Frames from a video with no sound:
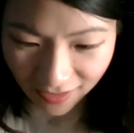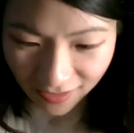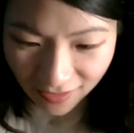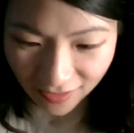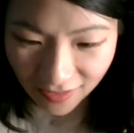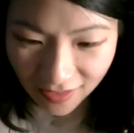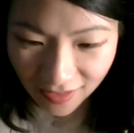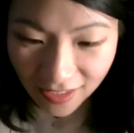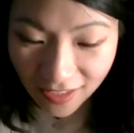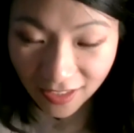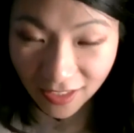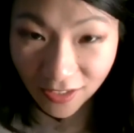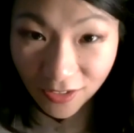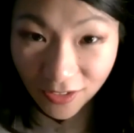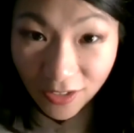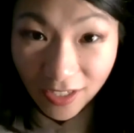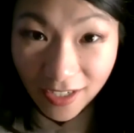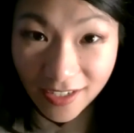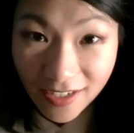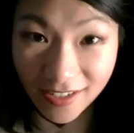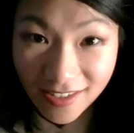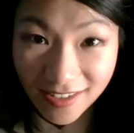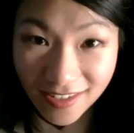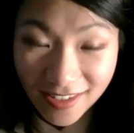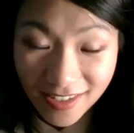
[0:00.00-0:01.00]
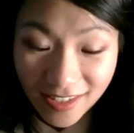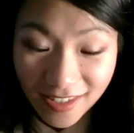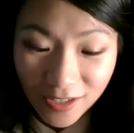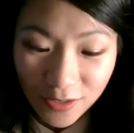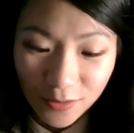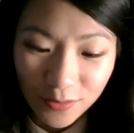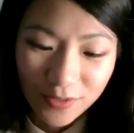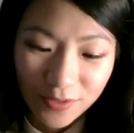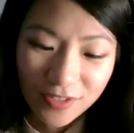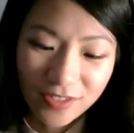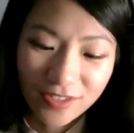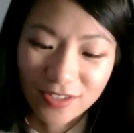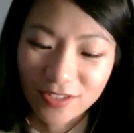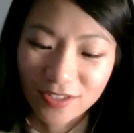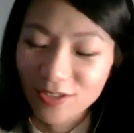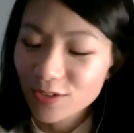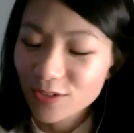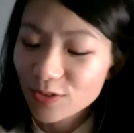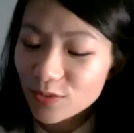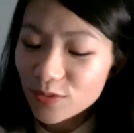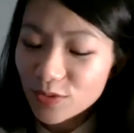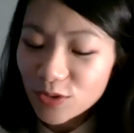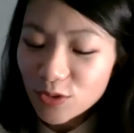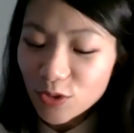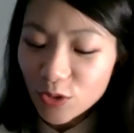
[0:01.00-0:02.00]
Thank you, guys. That was the
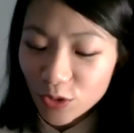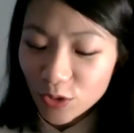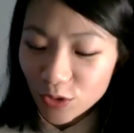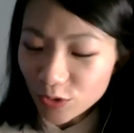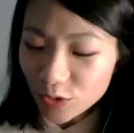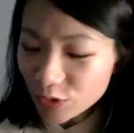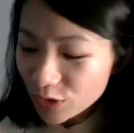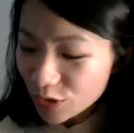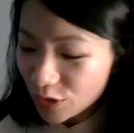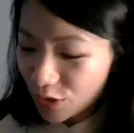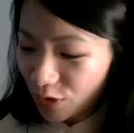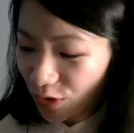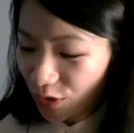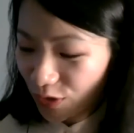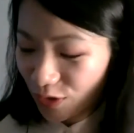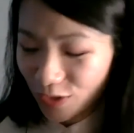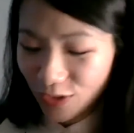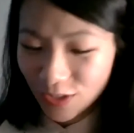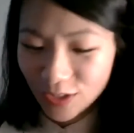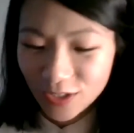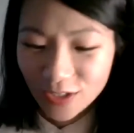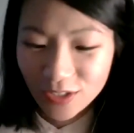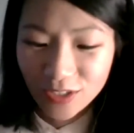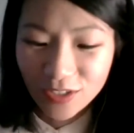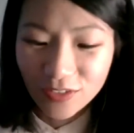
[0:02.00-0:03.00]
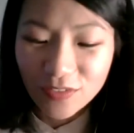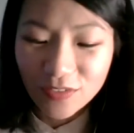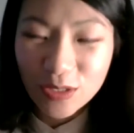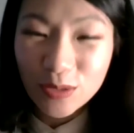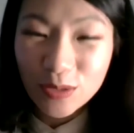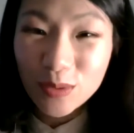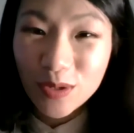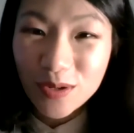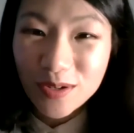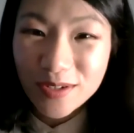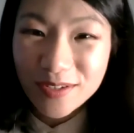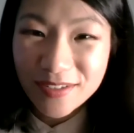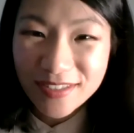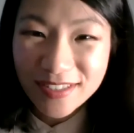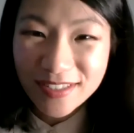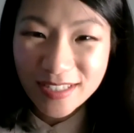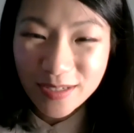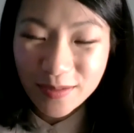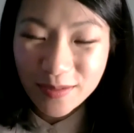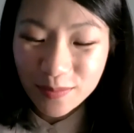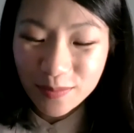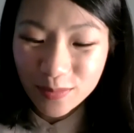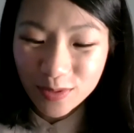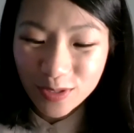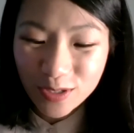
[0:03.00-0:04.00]
Goose Girl. If you are
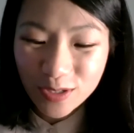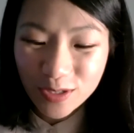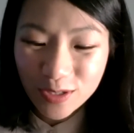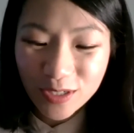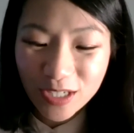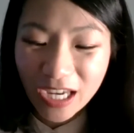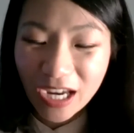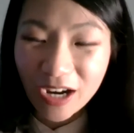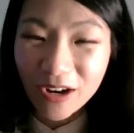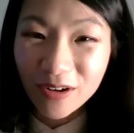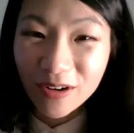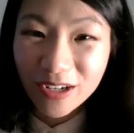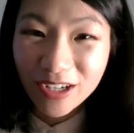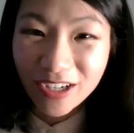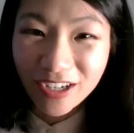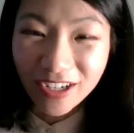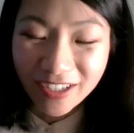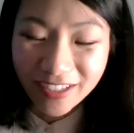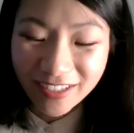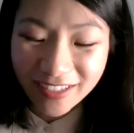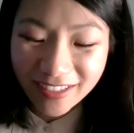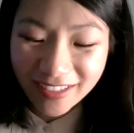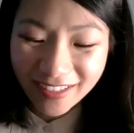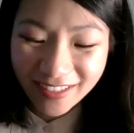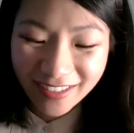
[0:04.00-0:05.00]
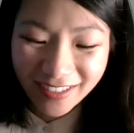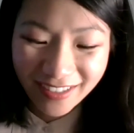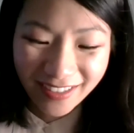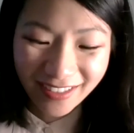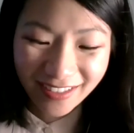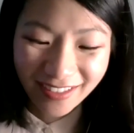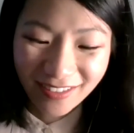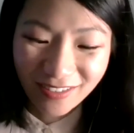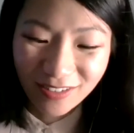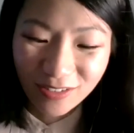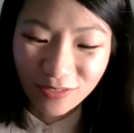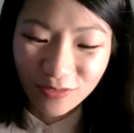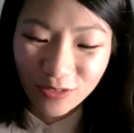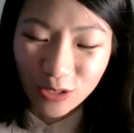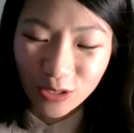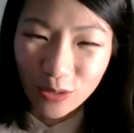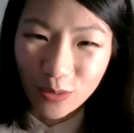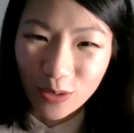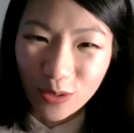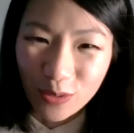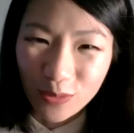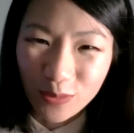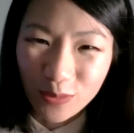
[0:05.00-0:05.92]
asleep, carry on. If you are